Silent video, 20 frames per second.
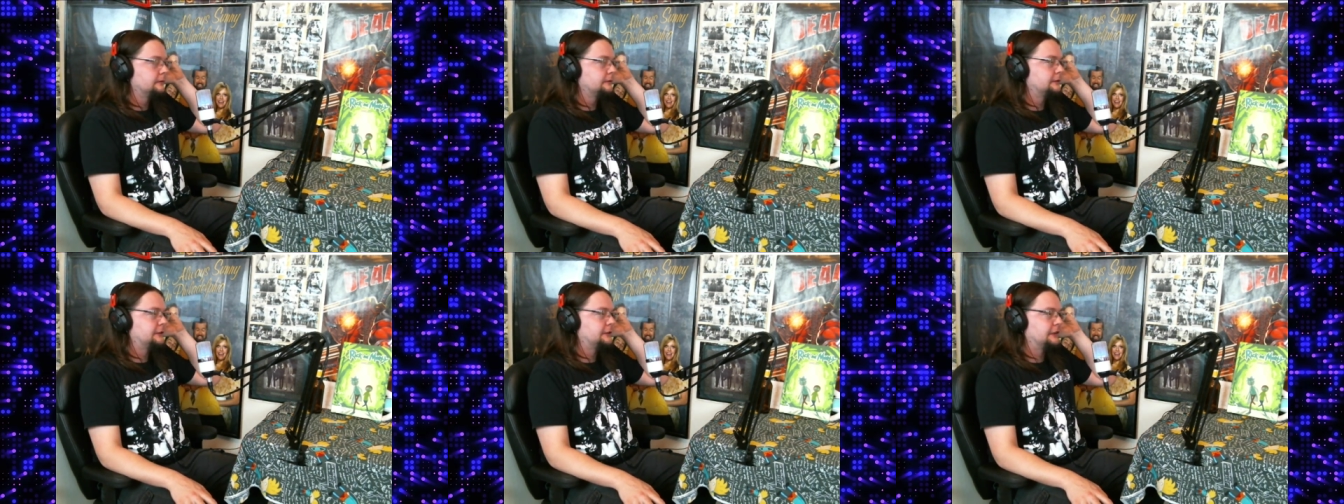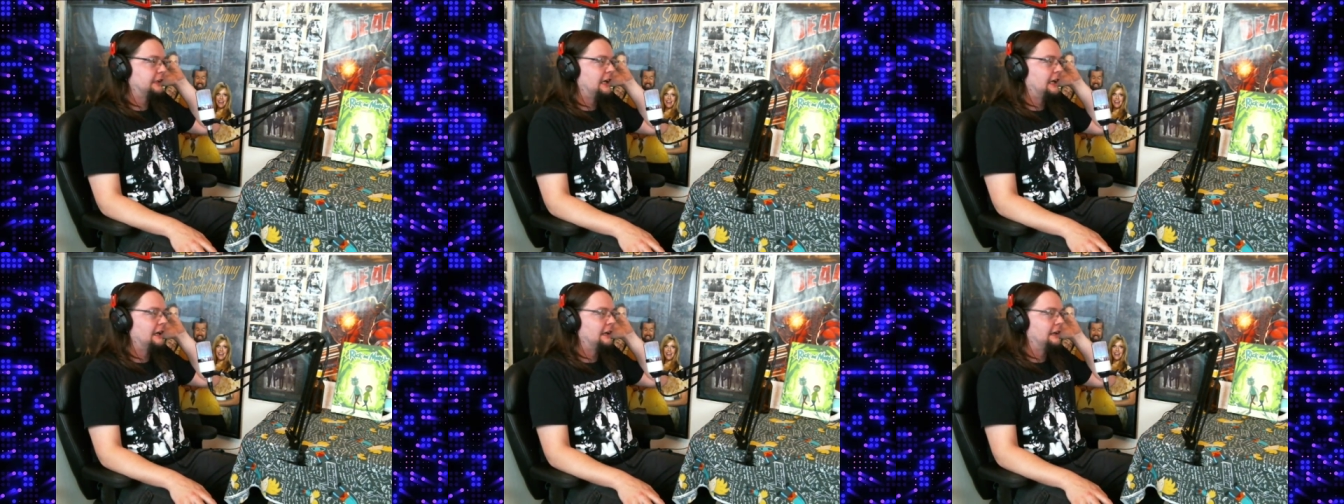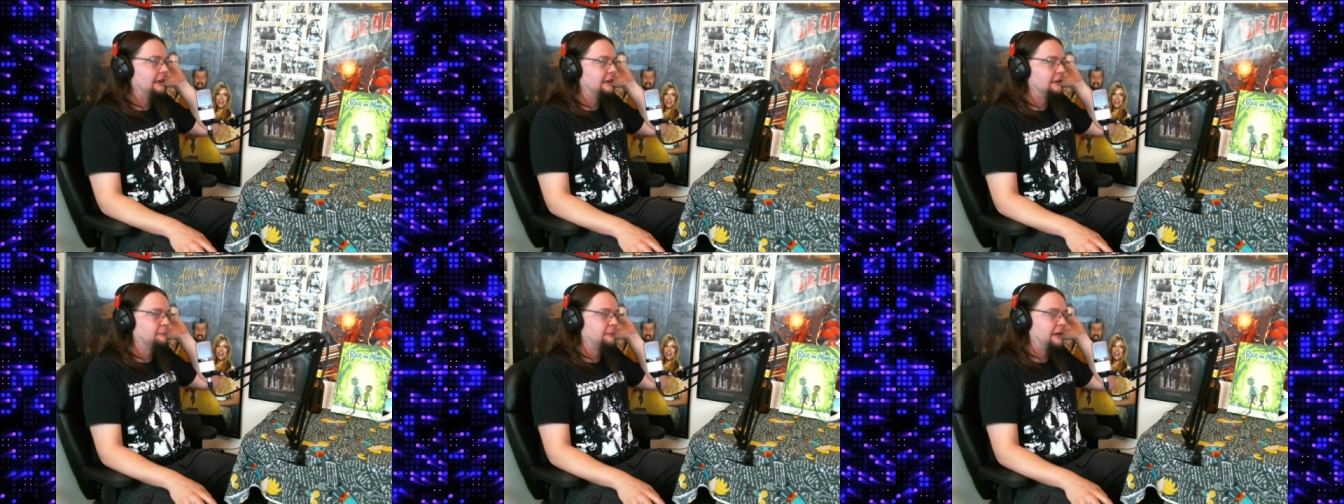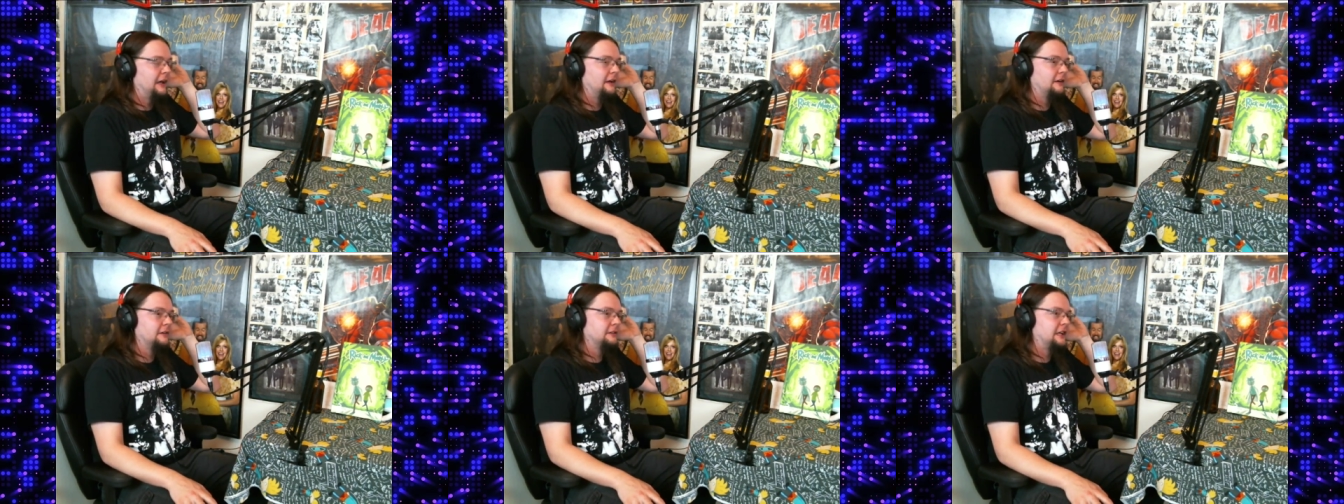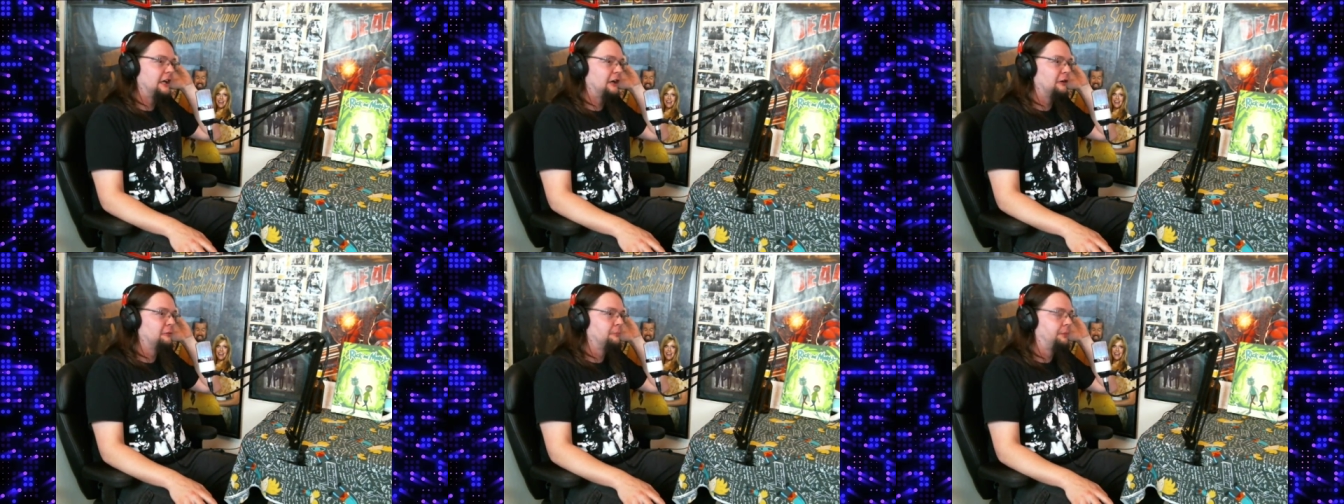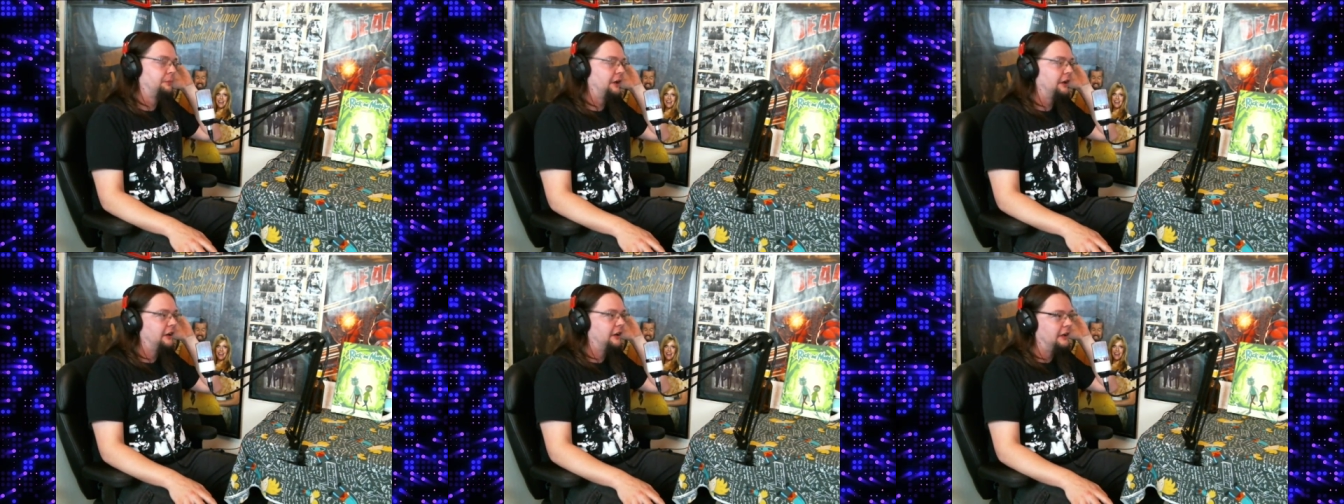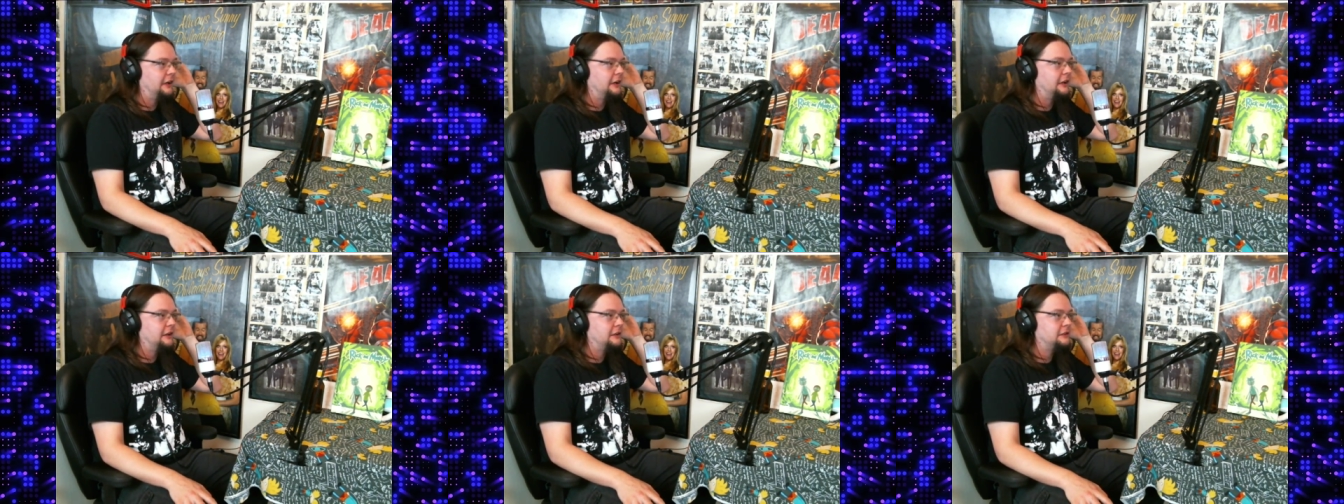So yeah, it matters how big it
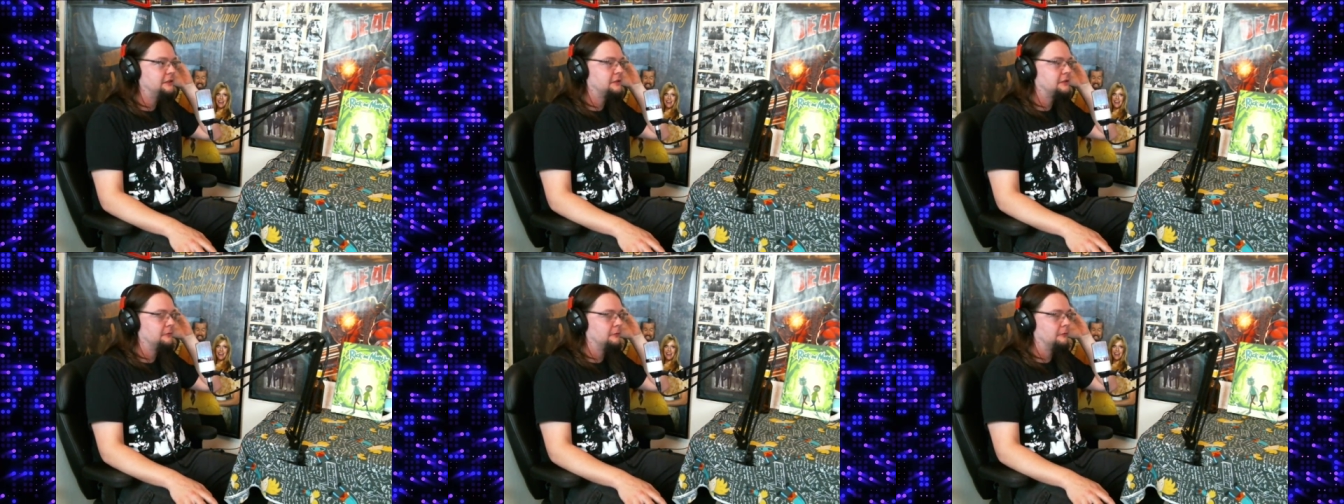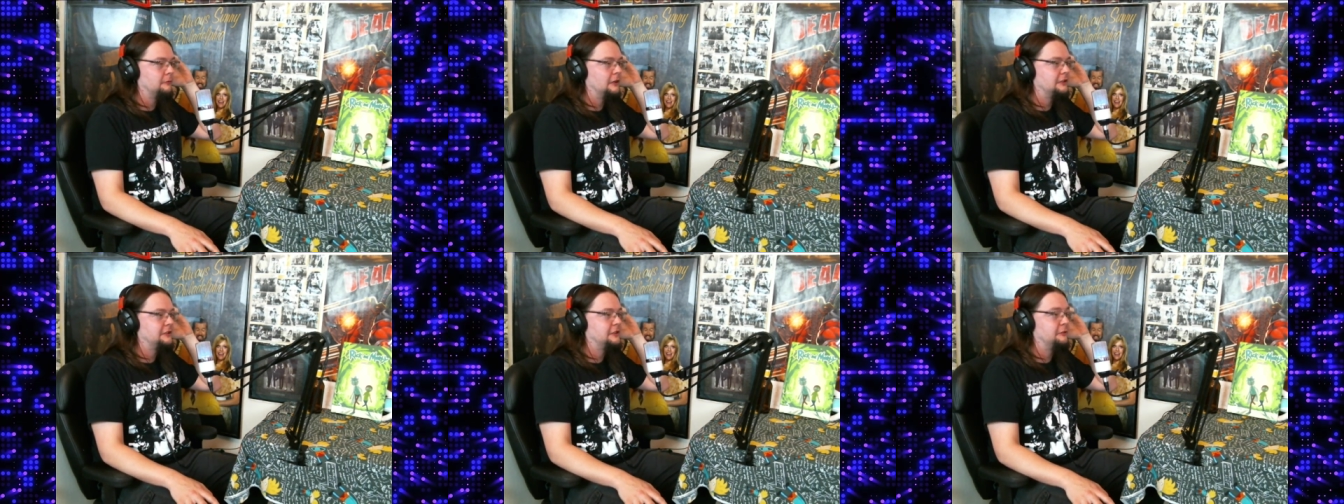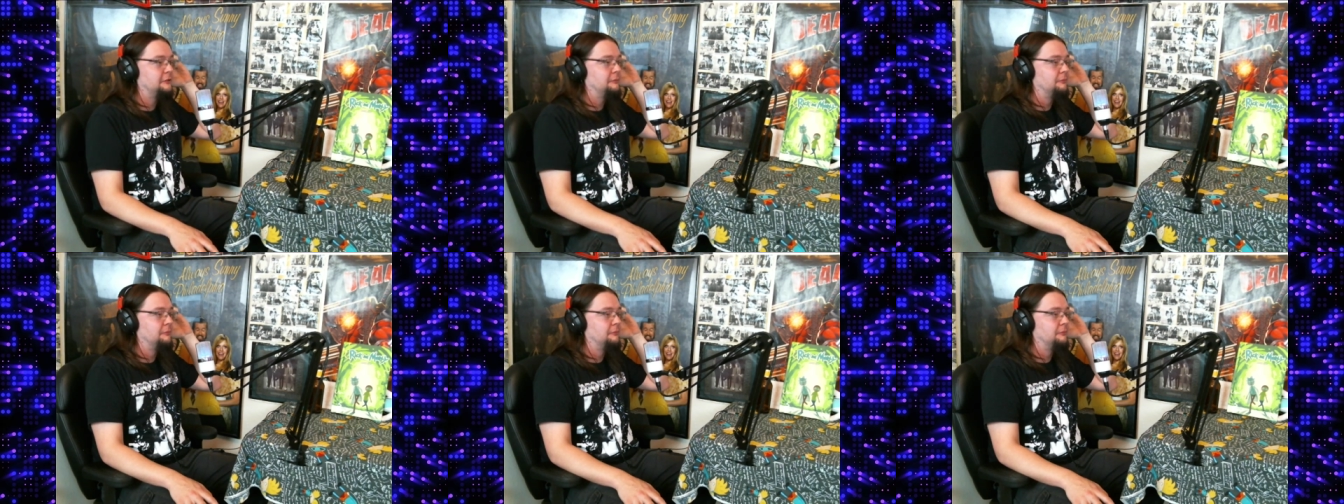is, what